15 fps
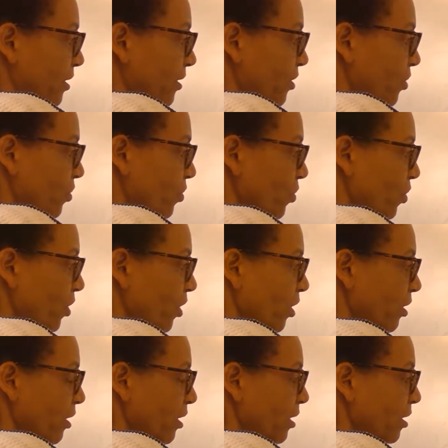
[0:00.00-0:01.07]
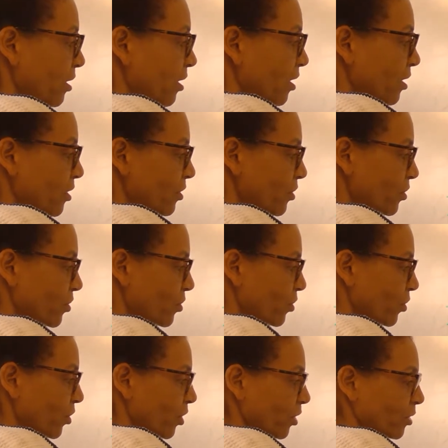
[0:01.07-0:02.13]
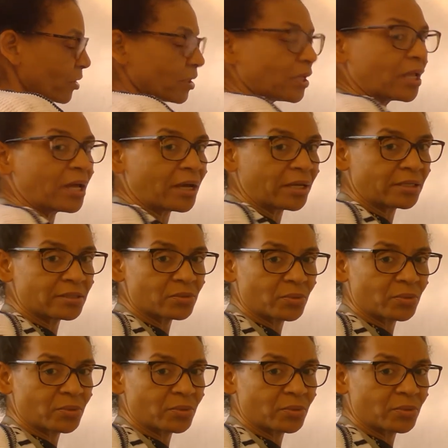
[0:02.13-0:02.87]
a circular lines